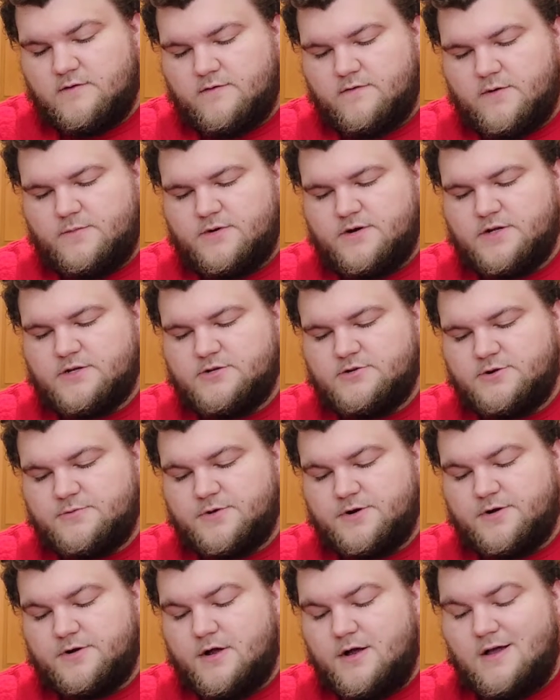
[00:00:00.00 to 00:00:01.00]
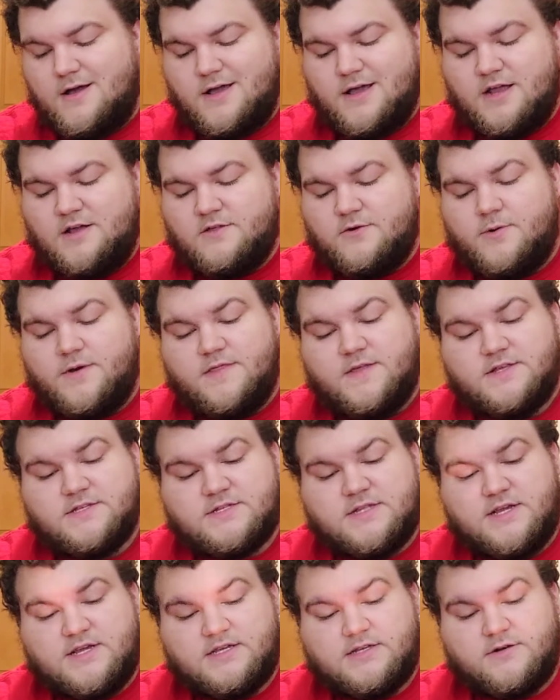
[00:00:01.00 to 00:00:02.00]
from a distributor. Either way, these
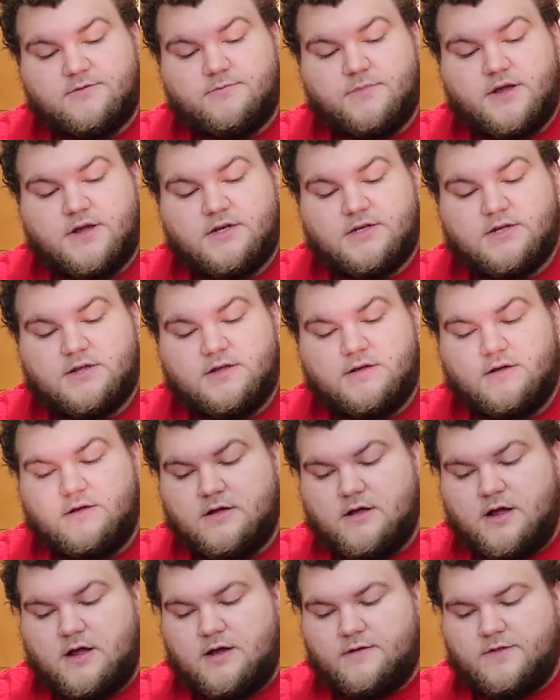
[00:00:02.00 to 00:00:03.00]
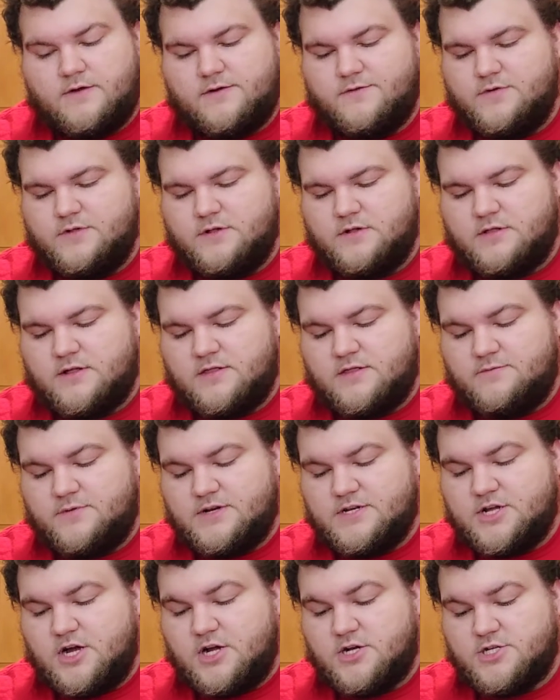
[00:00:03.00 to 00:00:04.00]
discs are mint. Uh, don't even look like they've
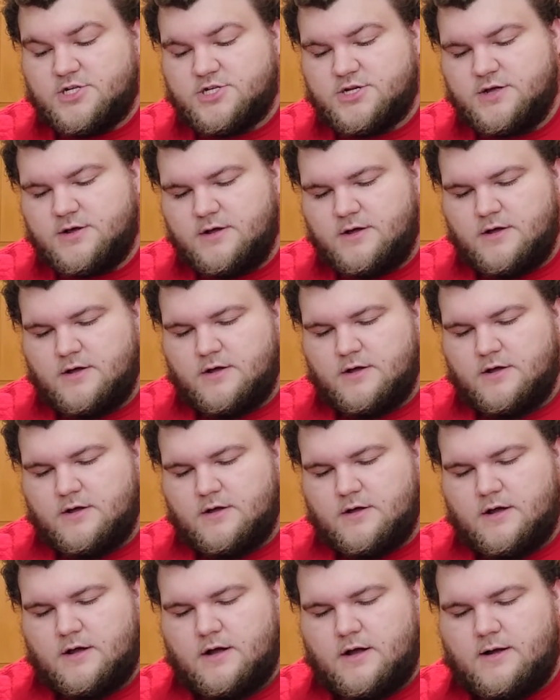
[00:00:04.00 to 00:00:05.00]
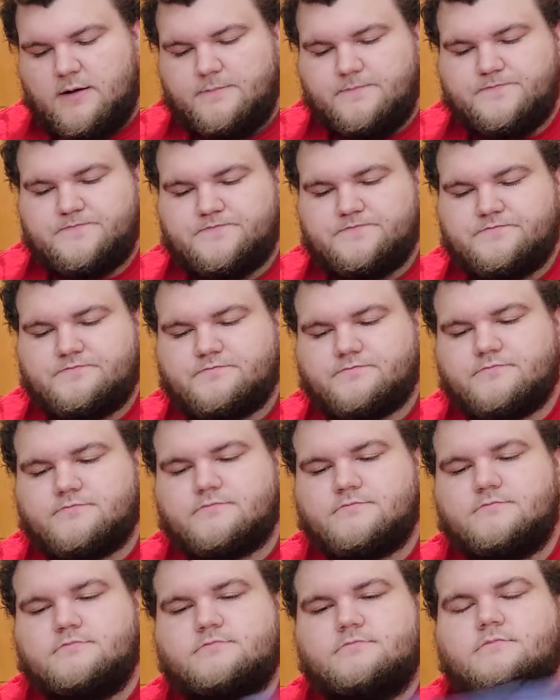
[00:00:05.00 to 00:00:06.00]
been touched. Um,
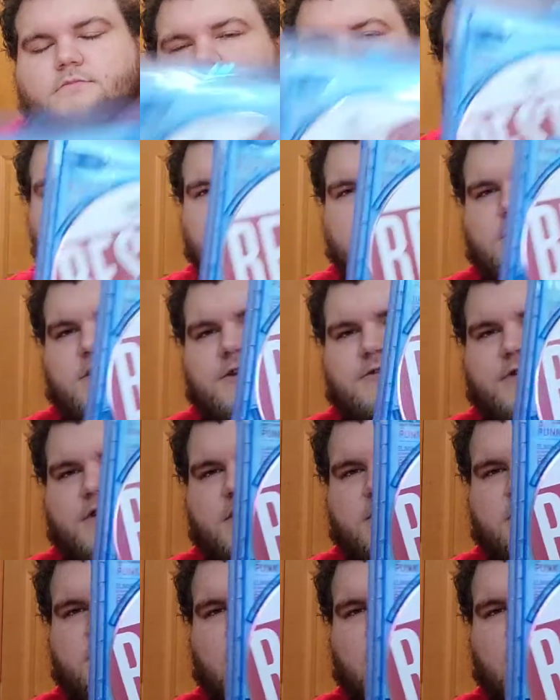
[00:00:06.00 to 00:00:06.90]
it's a two-disc